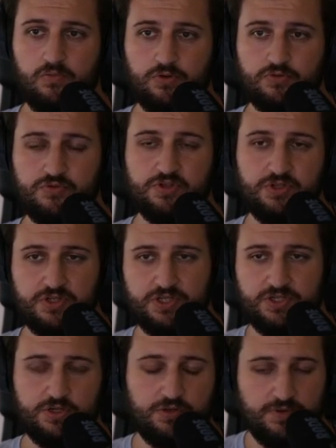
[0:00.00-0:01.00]
which
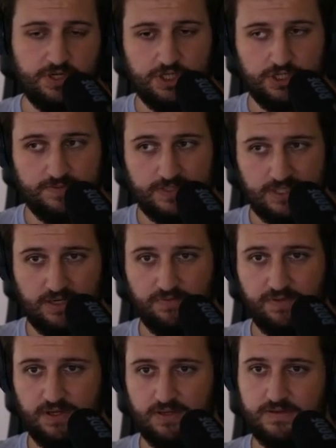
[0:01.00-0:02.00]
reduces the duration of stun
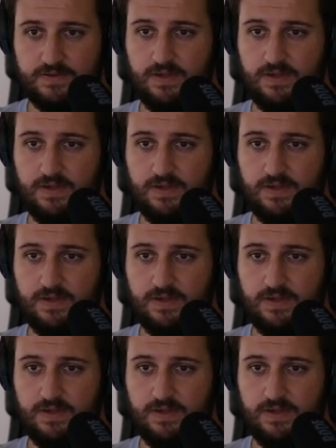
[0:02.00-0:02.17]
effects,